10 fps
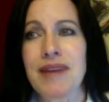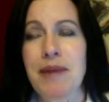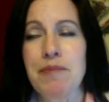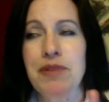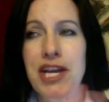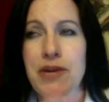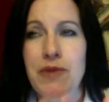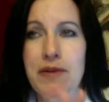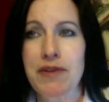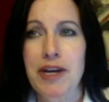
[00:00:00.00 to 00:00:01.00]
playing
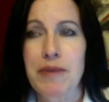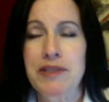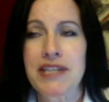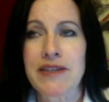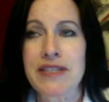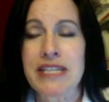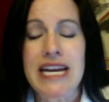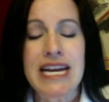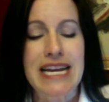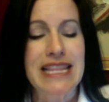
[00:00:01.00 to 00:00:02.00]
around with a couple titles.
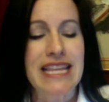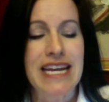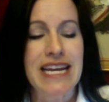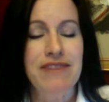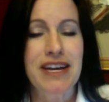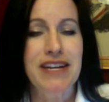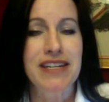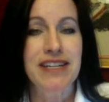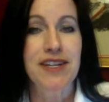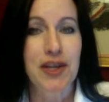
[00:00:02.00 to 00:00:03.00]
And then I've
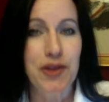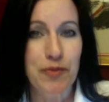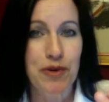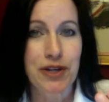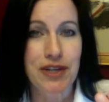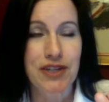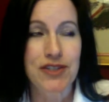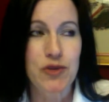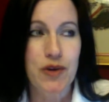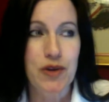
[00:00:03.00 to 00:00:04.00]
got another book,
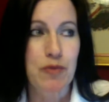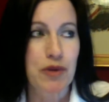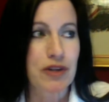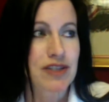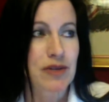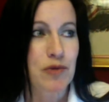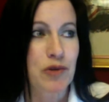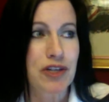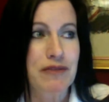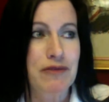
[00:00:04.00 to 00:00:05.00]
2 other books in the
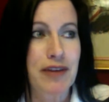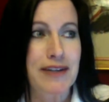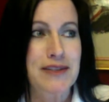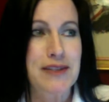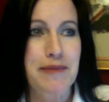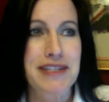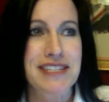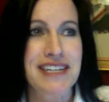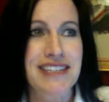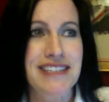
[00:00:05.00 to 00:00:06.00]
work. In fact, someone
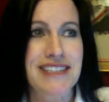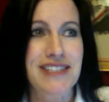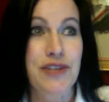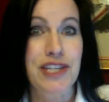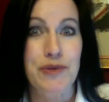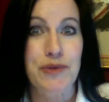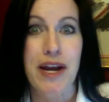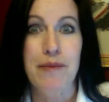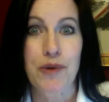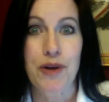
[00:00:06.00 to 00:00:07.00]
said, you need to
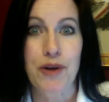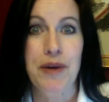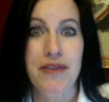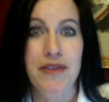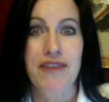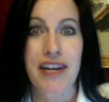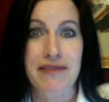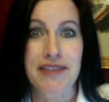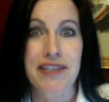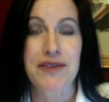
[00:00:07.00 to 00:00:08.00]
write a book about the
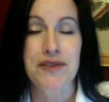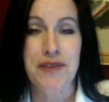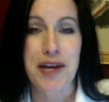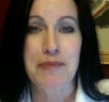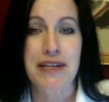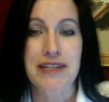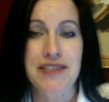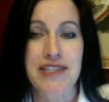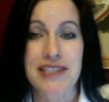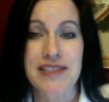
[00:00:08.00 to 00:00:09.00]
5 layers of
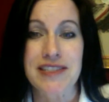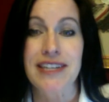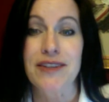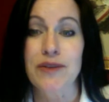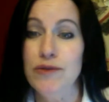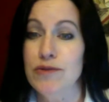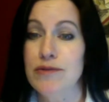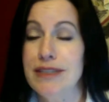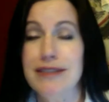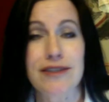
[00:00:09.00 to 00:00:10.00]
happiness. And I was like, ooh,
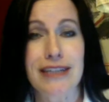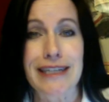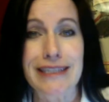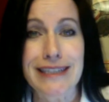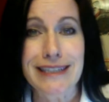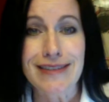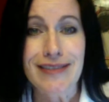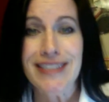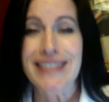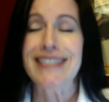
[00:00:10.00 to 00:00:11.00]
that's a good idea.
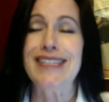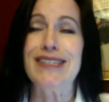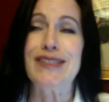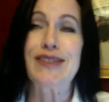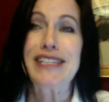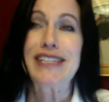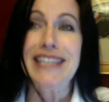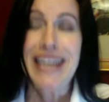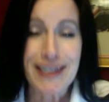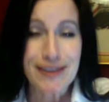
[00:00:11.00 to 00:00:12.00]
Because there's a
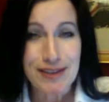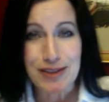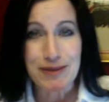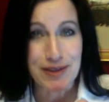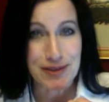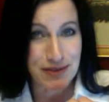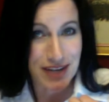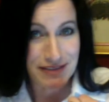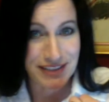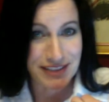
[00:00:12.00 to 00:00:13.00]
lot you can do with those
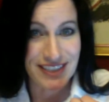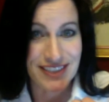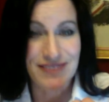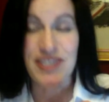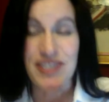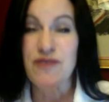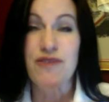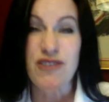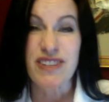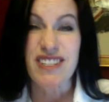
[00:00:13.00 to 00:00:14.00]
5 layers. When you
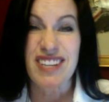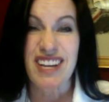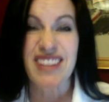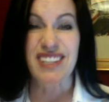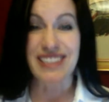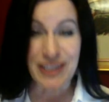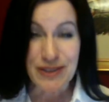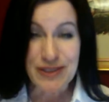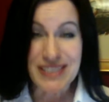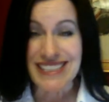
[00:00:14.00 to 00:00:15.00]
focus on the
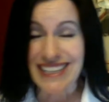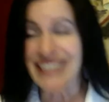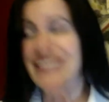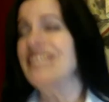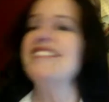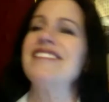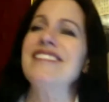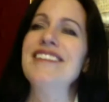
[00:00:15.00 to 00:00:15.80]
closest layers,